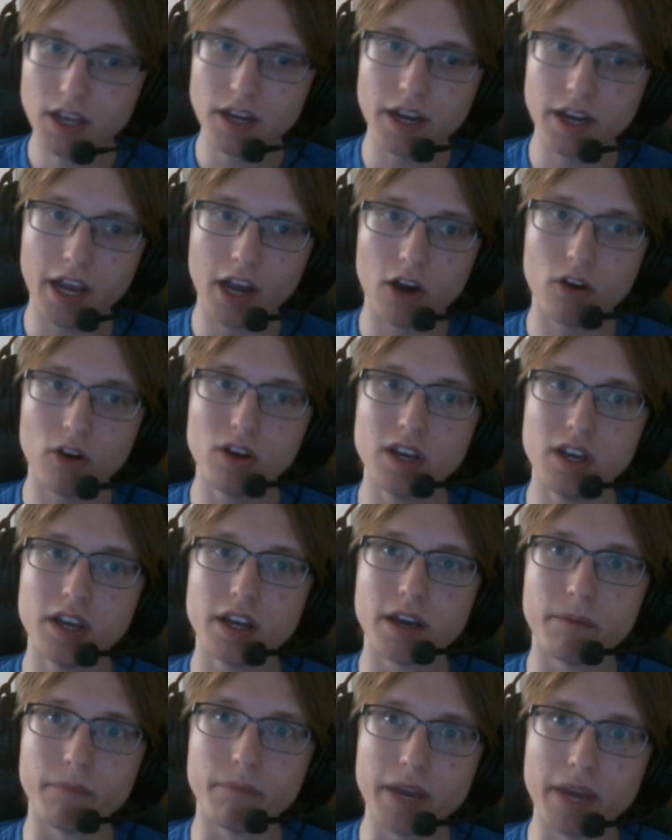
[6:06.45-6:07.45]
Now,
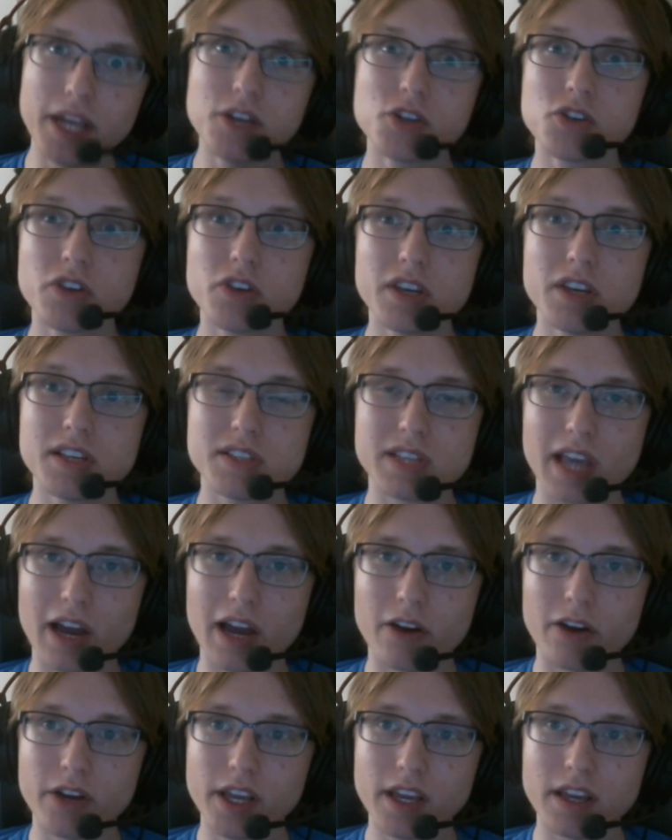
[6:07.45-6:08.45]
major league
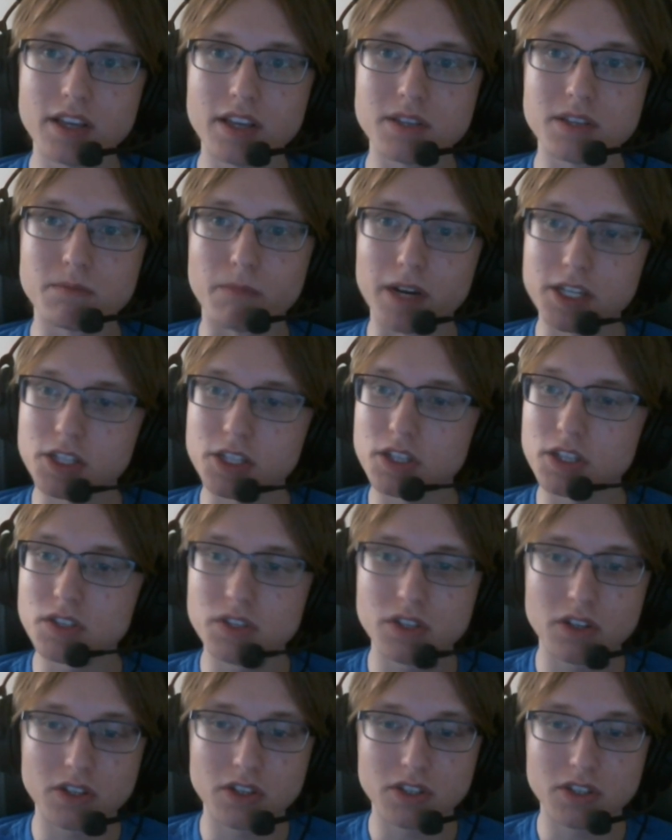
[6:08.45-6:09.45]
scouting is much
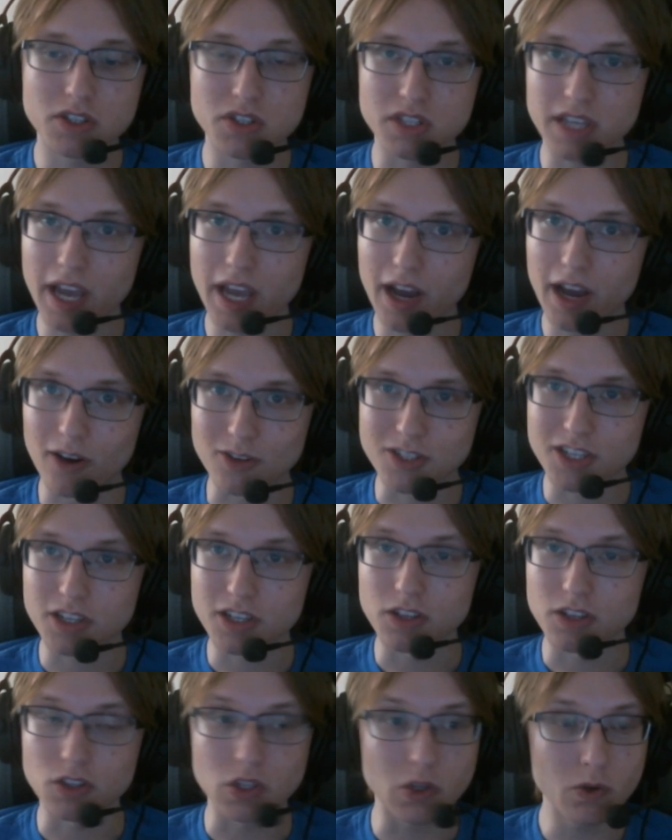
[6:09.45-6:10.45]
easier to scout.
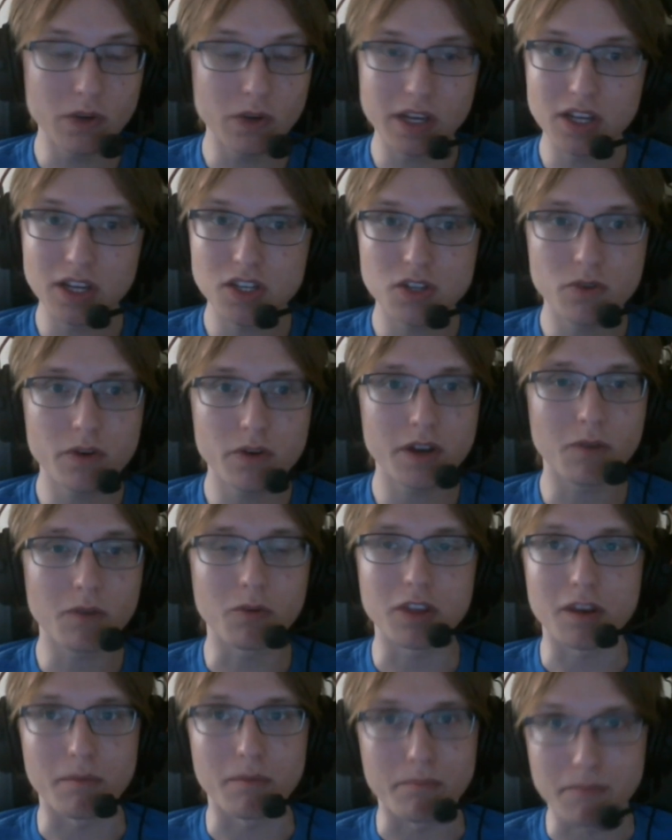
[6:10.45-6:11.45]
You can do it
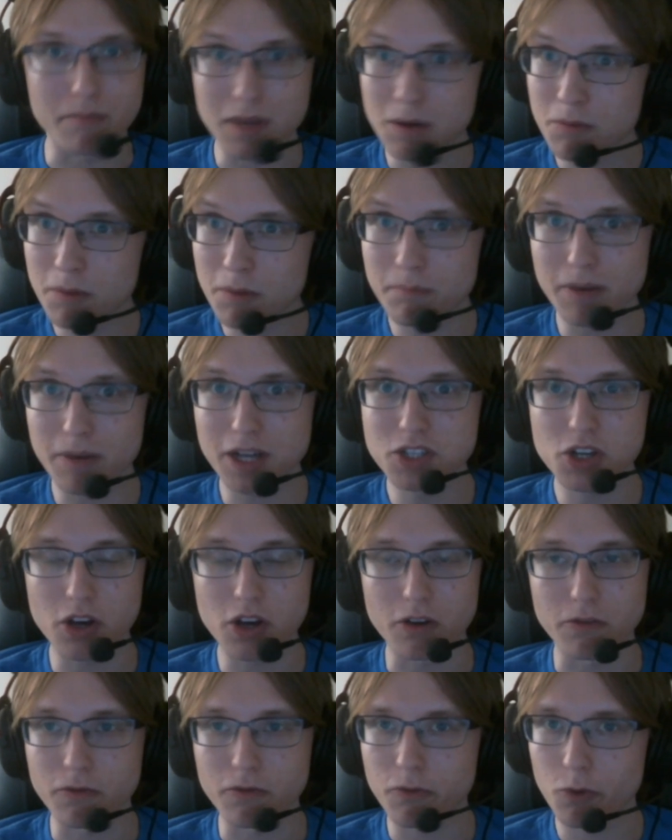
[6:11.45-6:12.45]
with a minimum budget
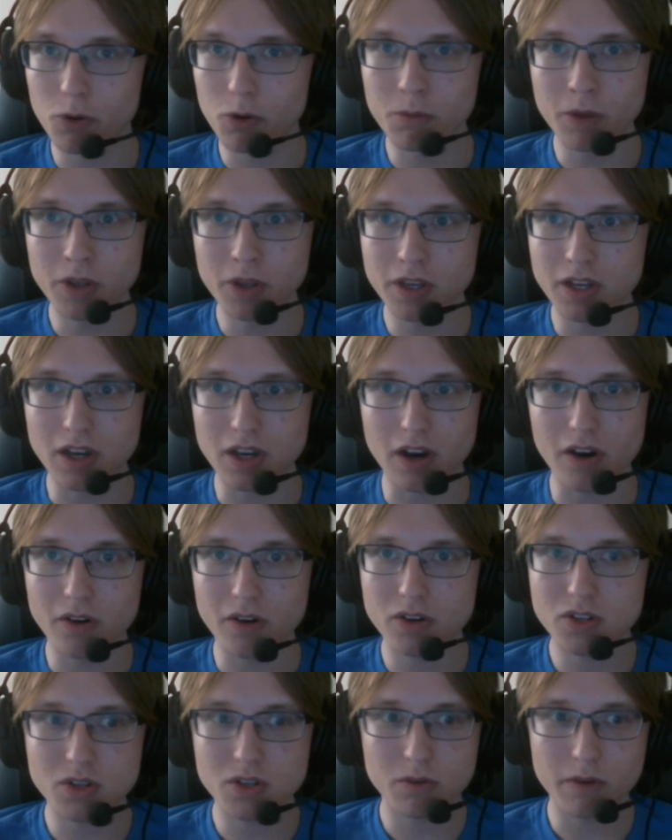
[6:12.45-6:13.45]
of $4 million
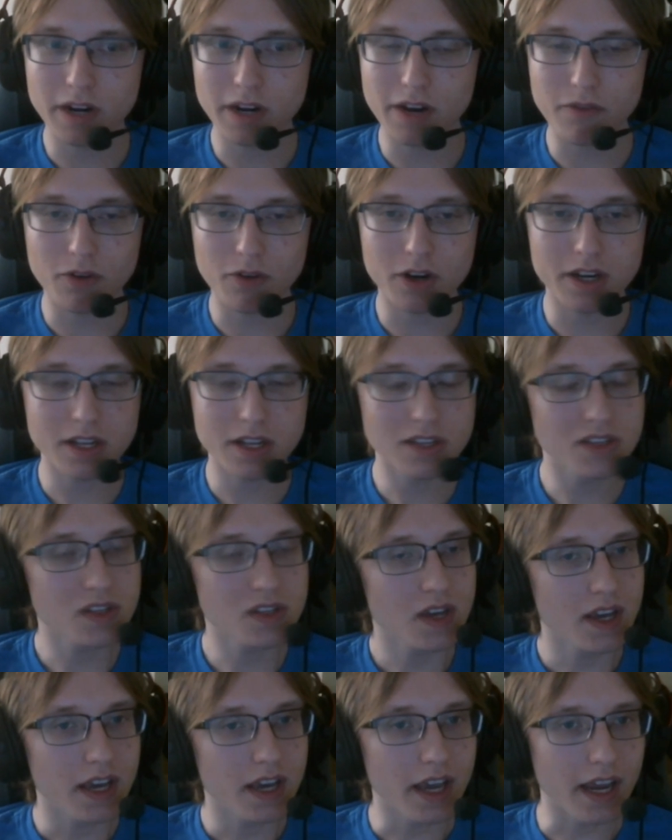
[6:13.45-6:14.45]
or whatever it is,
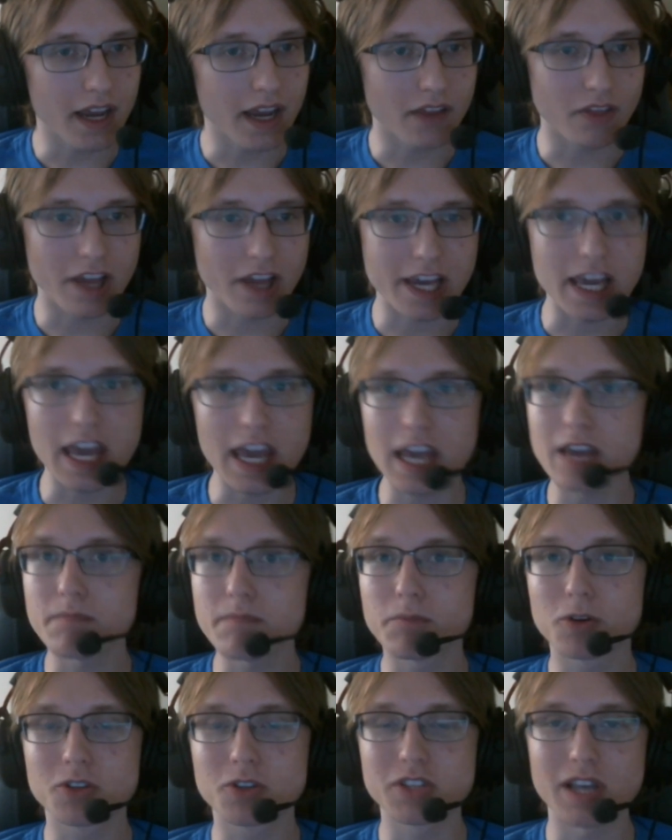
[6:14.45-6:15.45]
and like
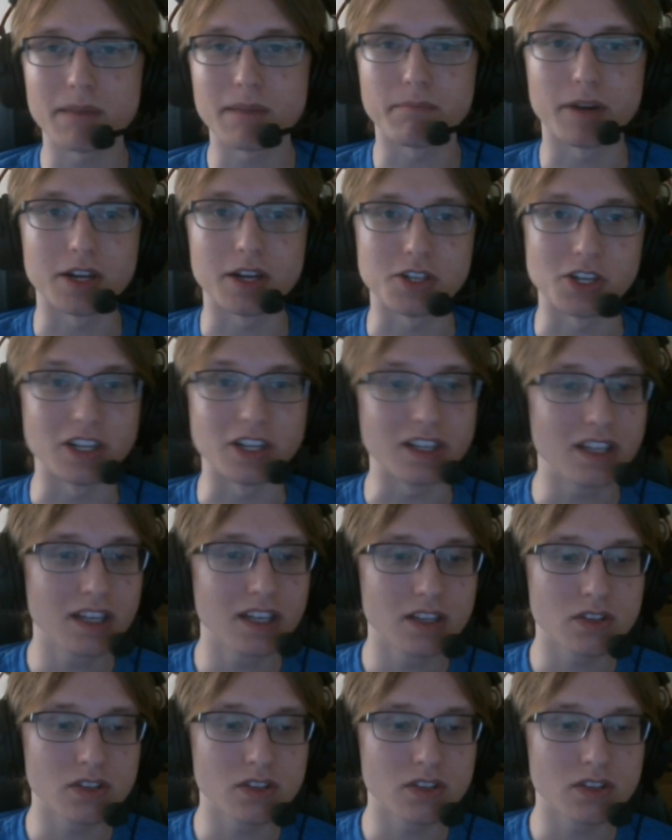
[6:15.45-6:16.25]
8% budget.